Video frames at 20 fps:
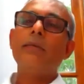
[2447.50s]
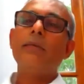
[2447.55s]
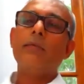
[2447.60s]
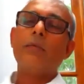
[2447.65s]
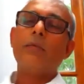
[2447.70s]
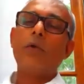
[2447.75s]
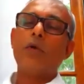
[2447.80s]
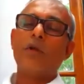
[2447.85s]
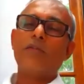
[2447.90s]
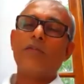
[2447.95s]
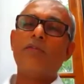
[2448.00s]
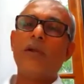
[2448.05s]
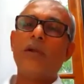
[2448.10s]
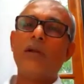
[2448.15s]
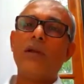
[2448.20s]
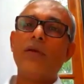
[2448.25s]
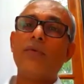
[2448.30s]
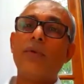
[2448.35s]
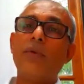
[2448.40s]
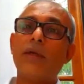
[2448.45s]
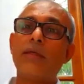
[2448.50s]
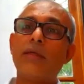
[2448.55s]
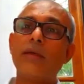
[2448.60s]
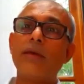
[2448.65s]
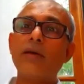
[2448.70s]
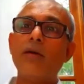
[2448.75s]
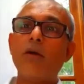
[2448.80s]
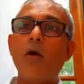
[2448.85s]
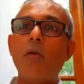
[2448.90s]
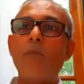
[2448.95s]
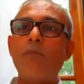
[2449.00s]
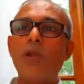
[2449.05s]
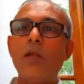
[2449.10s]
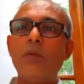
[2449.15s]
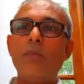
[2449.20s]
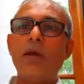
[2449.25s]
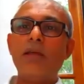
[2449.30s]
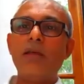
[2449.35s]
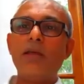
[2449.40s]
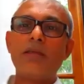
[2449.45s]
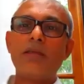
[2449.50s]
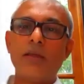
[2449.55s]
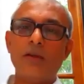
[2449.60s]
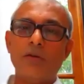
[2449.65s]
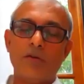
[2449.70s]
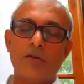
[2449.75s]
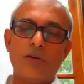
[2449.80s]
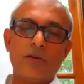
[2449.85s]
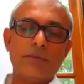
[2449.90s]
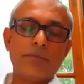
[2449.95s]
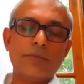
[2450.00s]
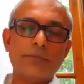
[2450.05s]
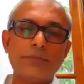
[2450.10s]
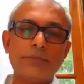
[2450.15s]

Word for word: more effective as an optimized solution.